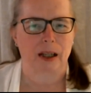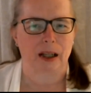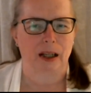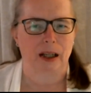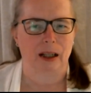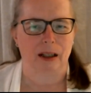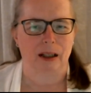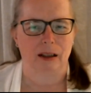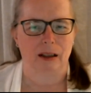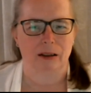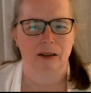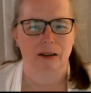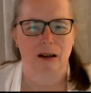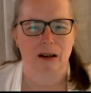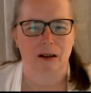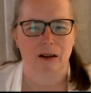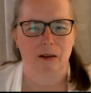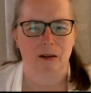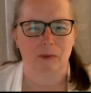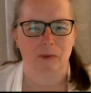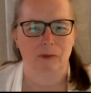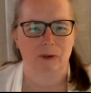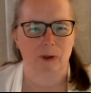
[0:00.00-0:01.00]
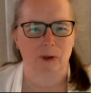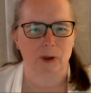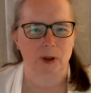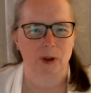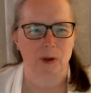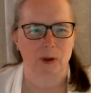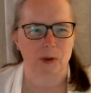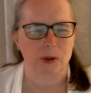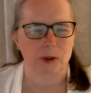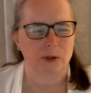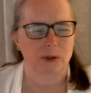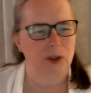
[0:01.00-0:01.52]
And for
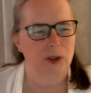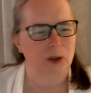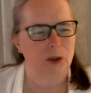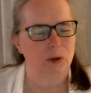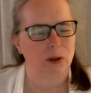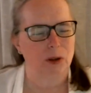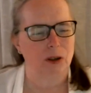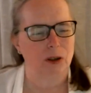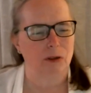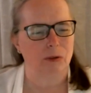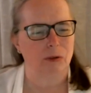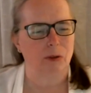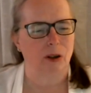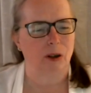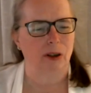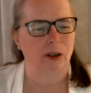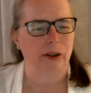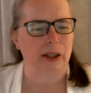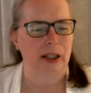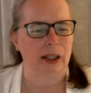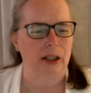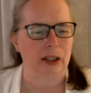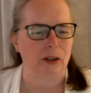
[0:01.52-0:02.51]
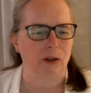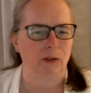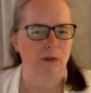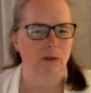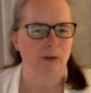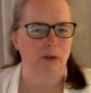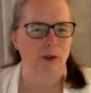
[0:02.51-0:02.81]
those of you who are here